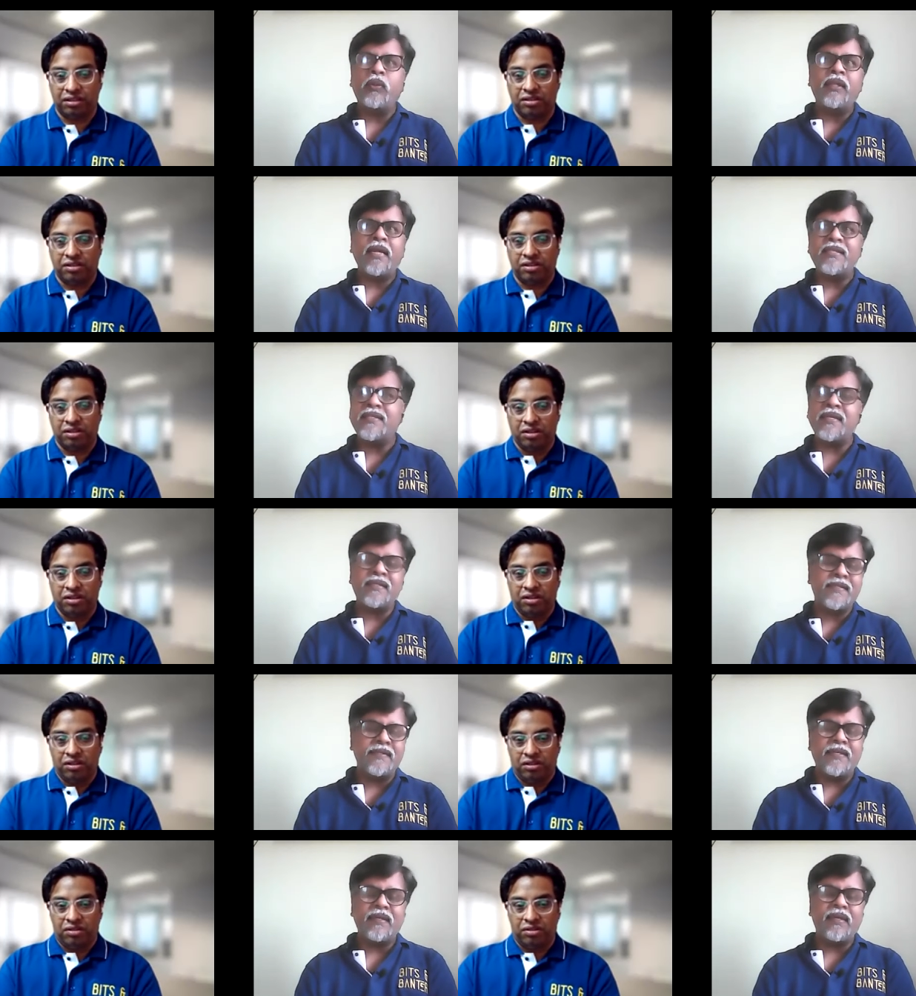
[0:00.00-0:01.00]
Speaker 1: to. That's uh,
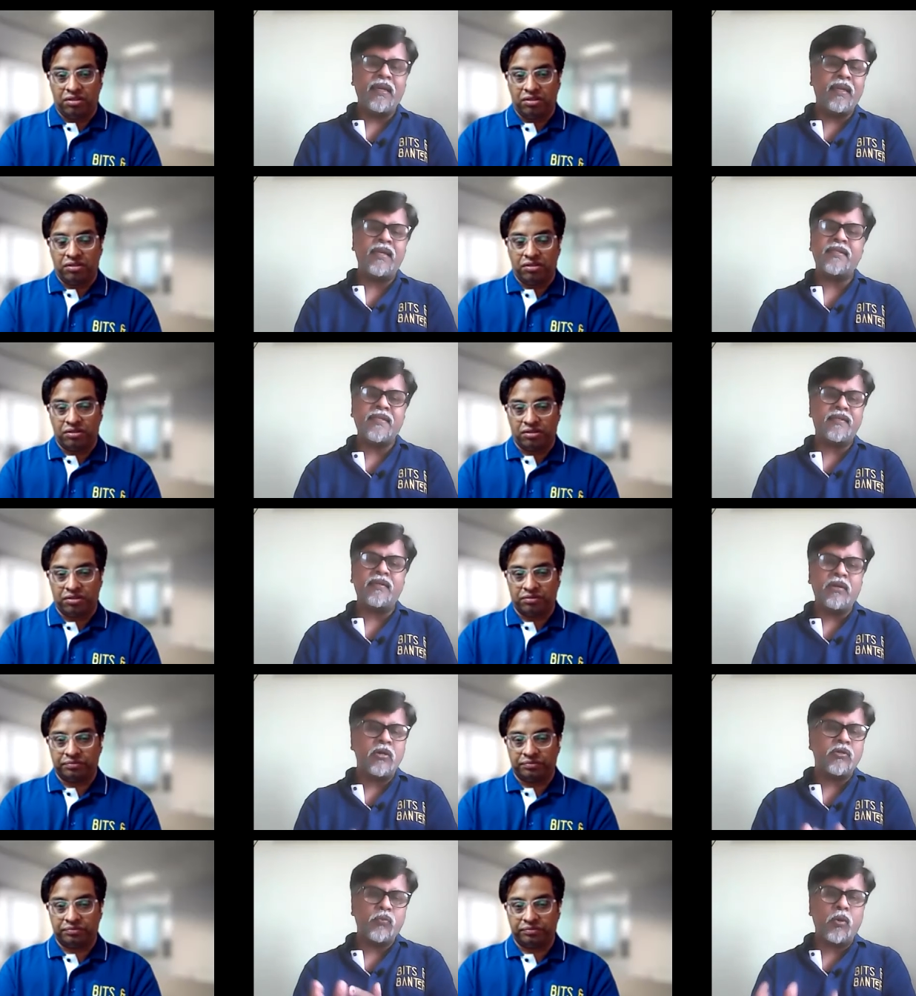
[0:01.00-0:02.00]
certainly a certain
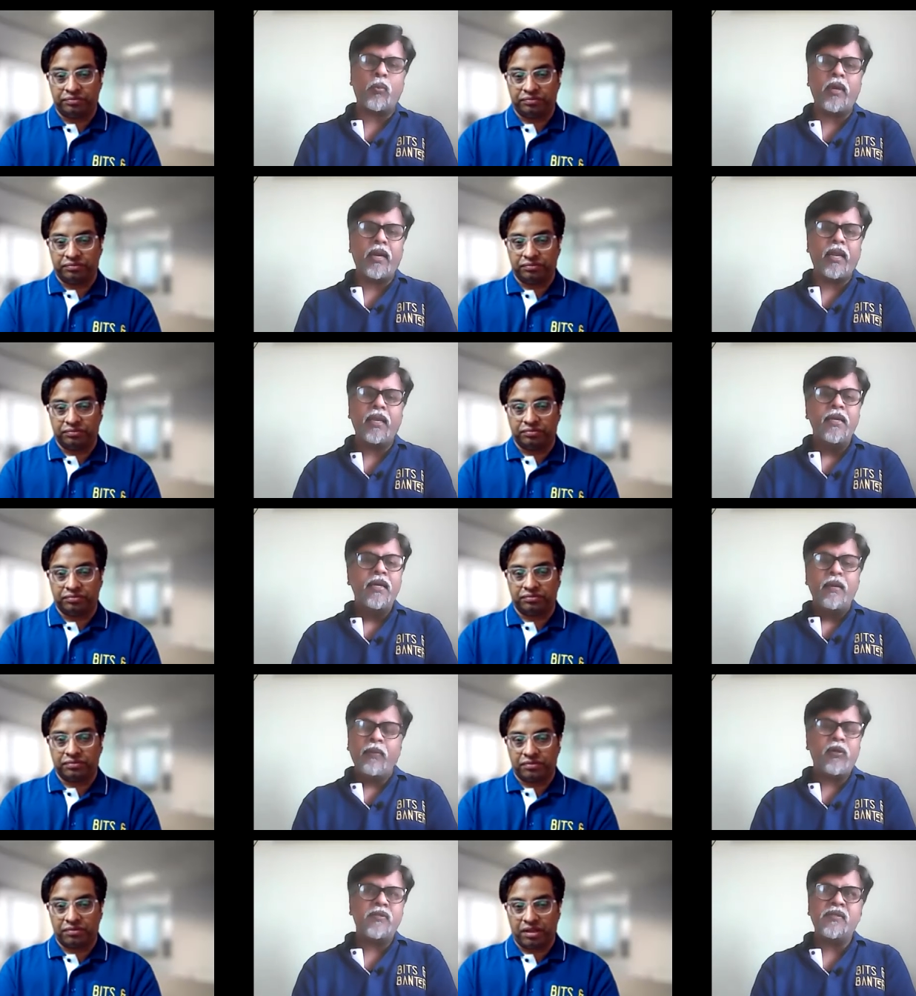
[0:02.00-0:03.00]
cause for worry,
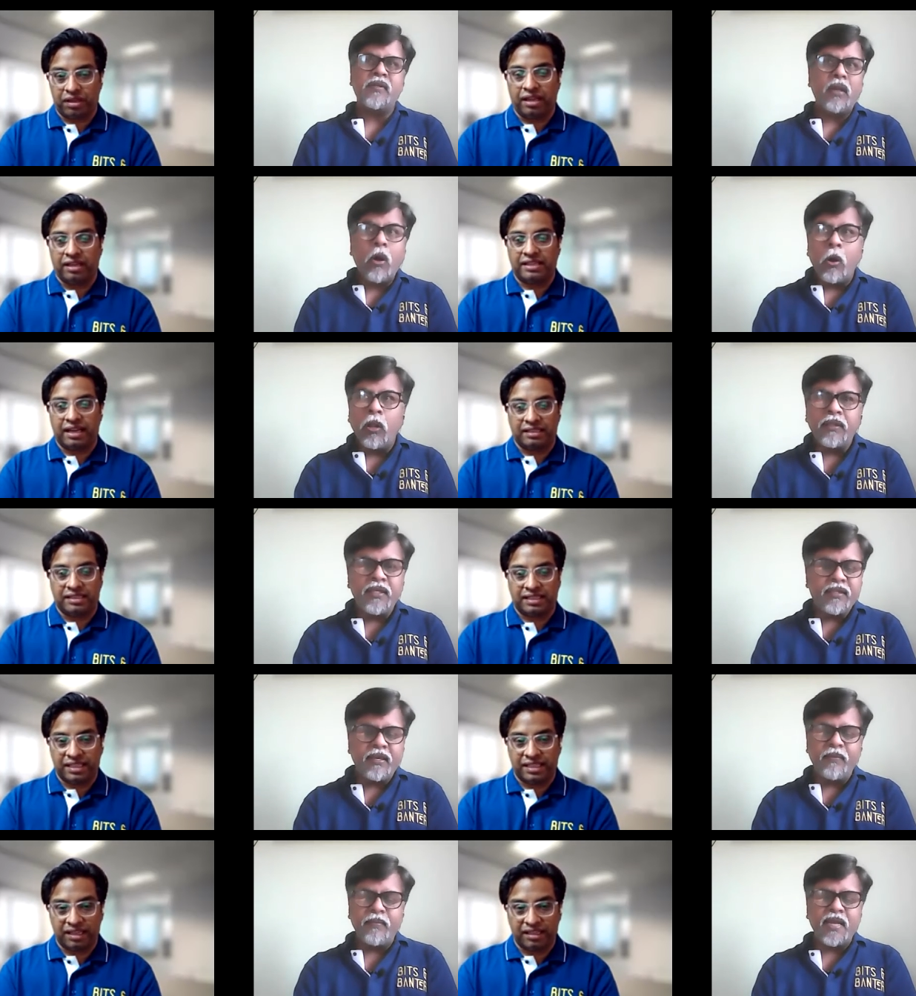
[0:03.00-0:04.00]
because
Speaker 2: exactly. all the three
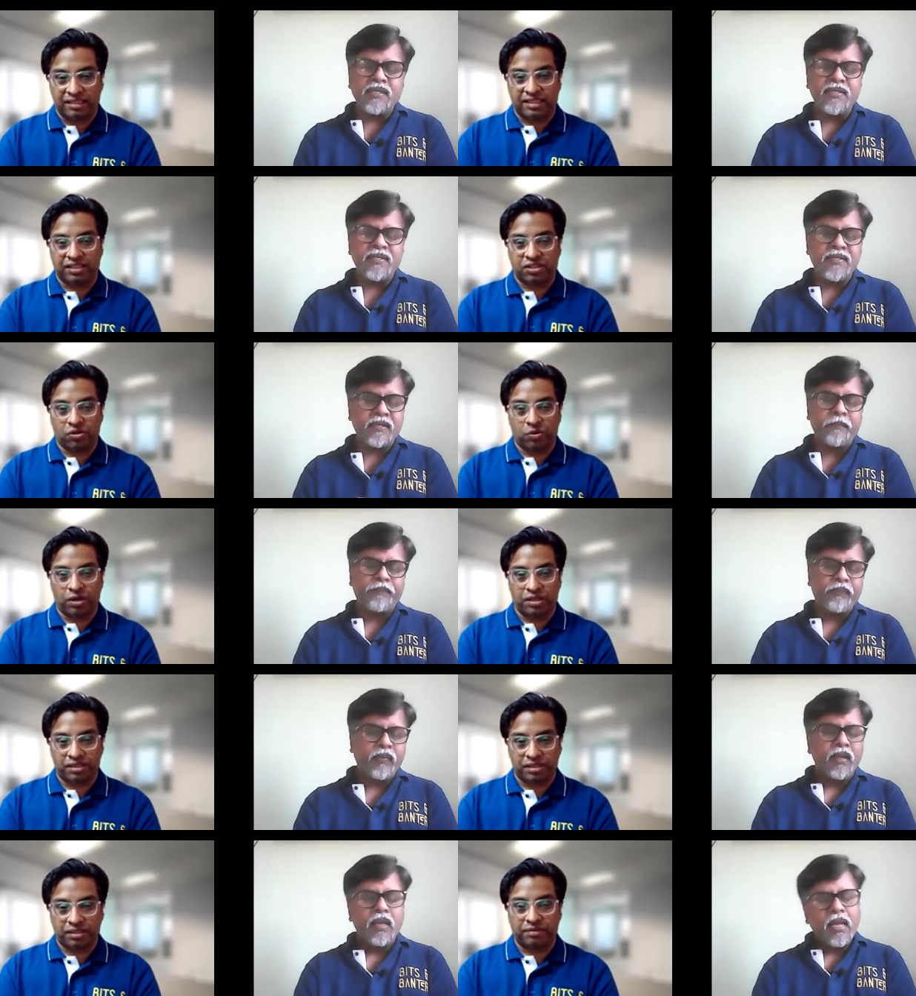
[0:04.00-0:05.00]
six, matches... Six
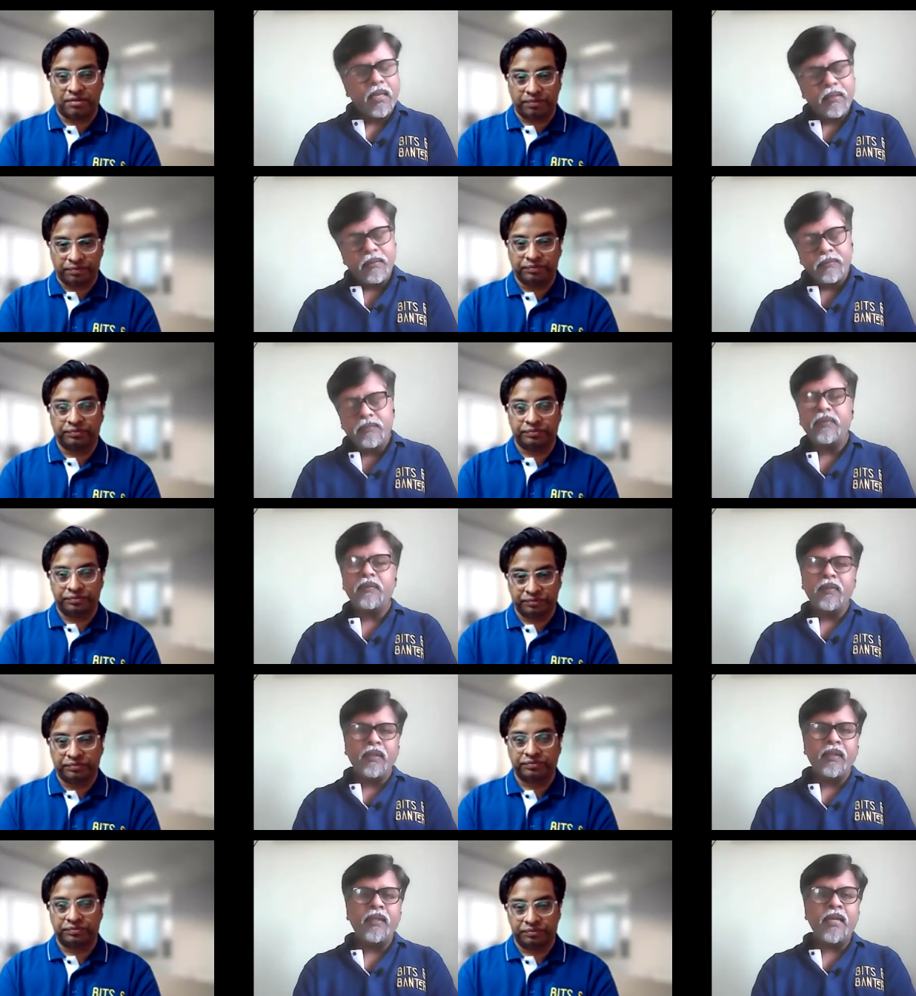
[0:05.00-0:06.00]
overs. Are,
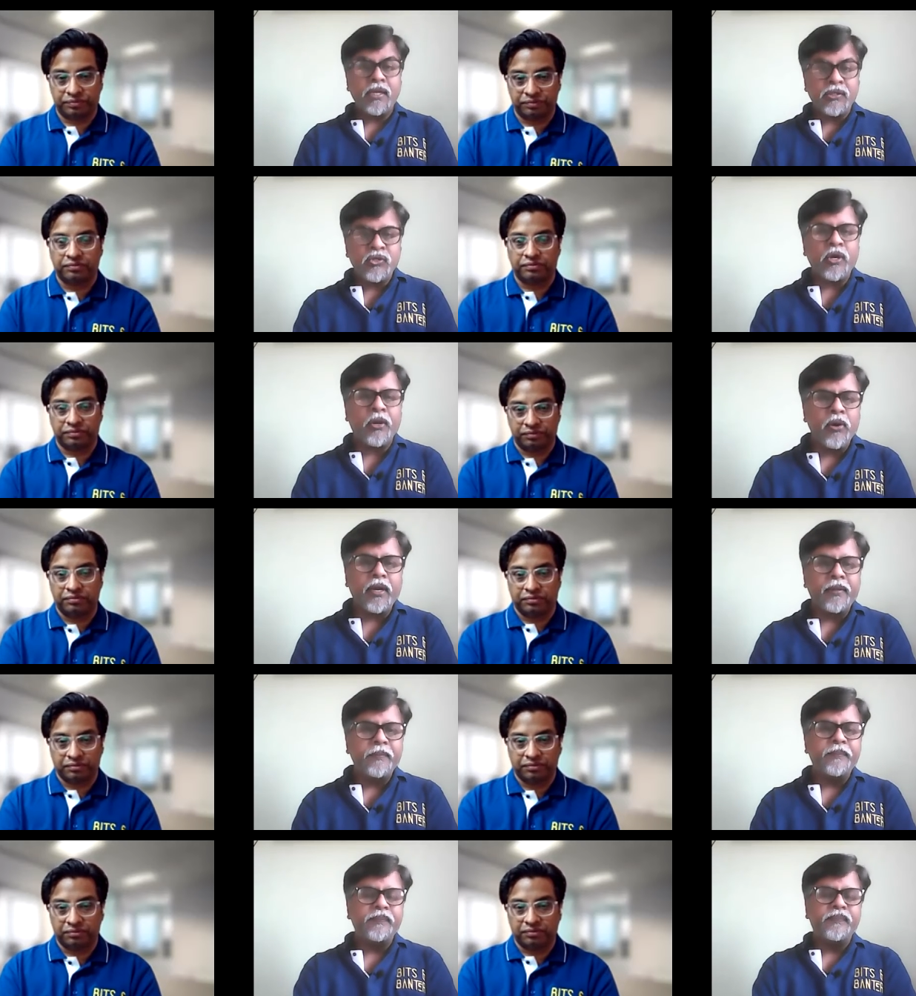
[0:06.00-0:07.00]
yeah, sorry, go
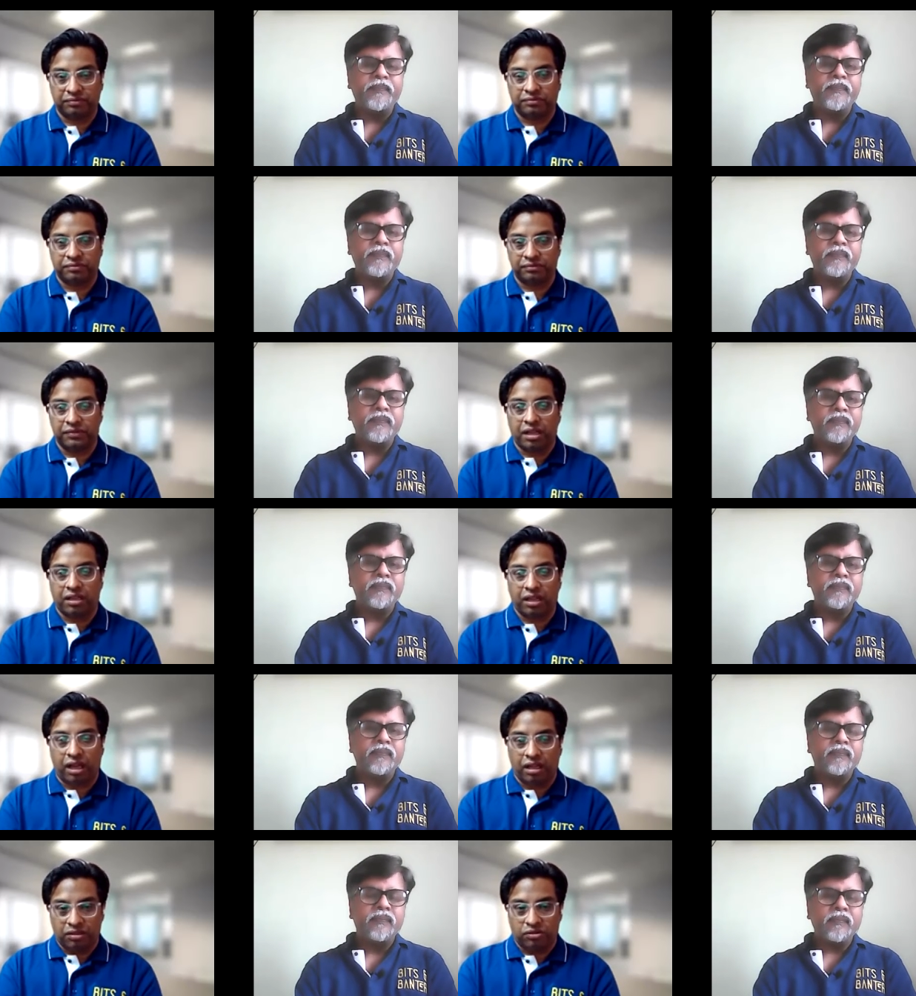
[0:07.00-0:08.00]
ahead.
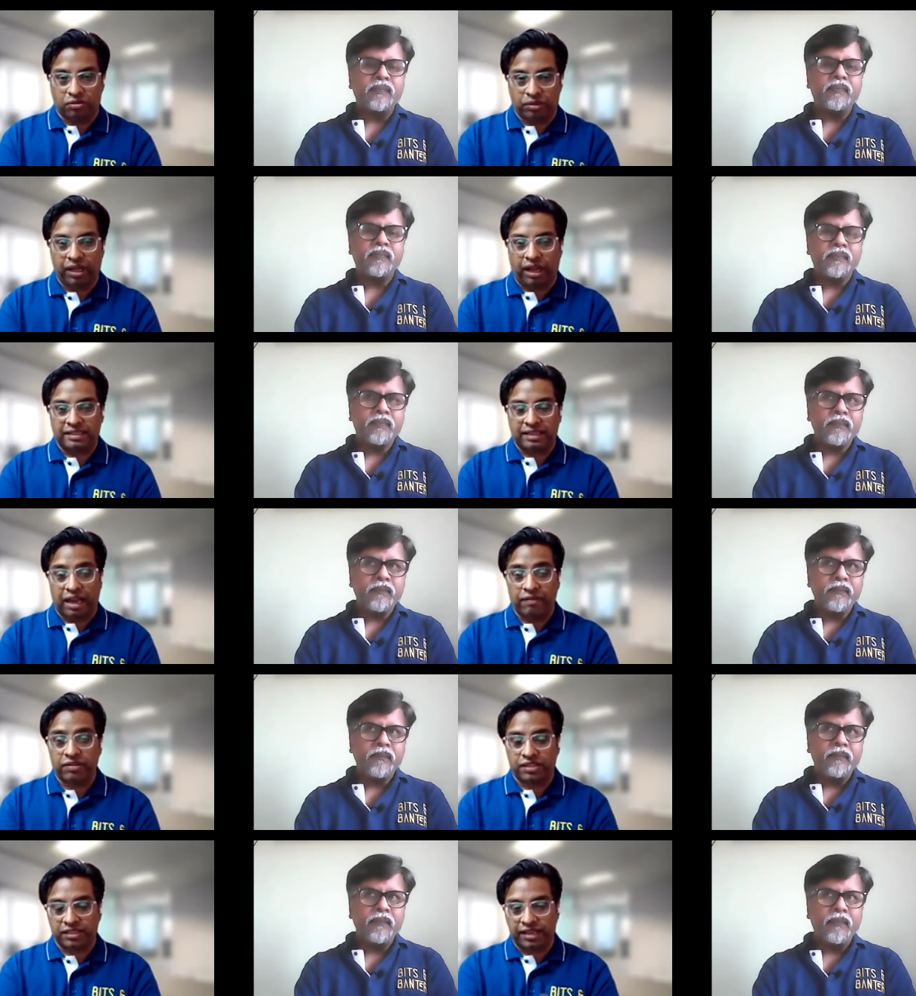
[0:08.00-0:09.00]
Yeah, so yeah, exactly. I
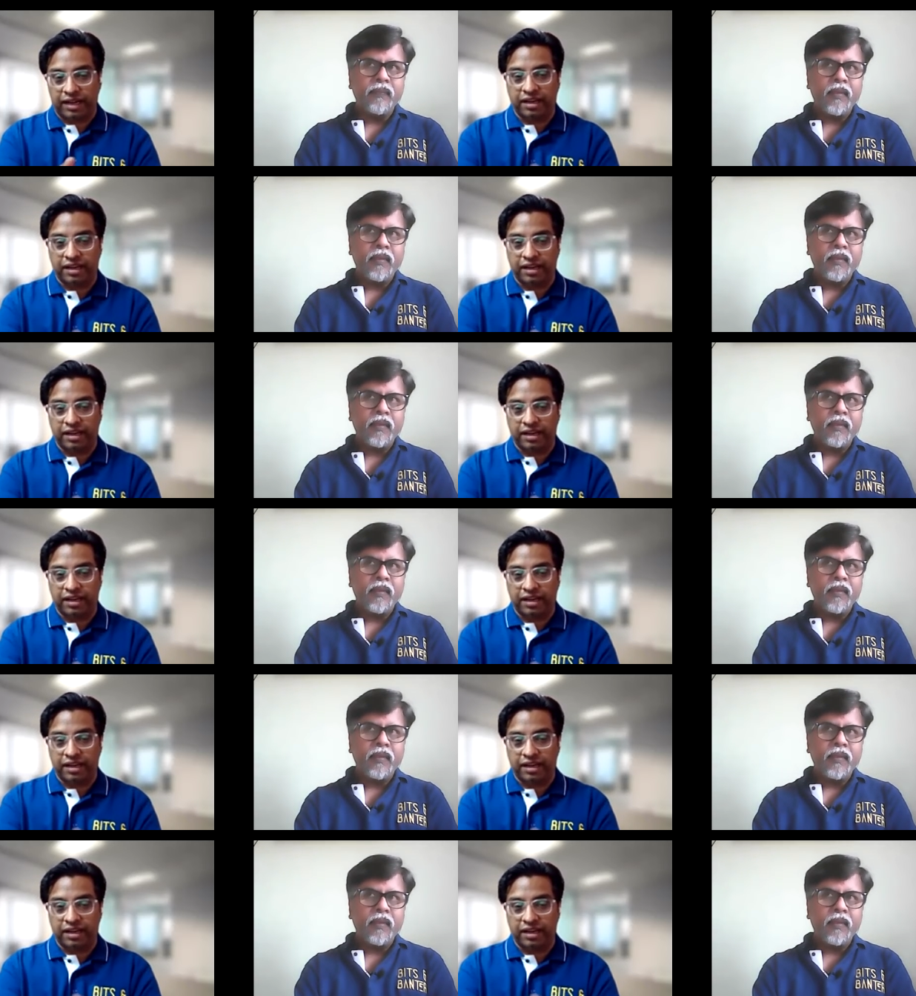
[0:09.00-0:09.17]
was just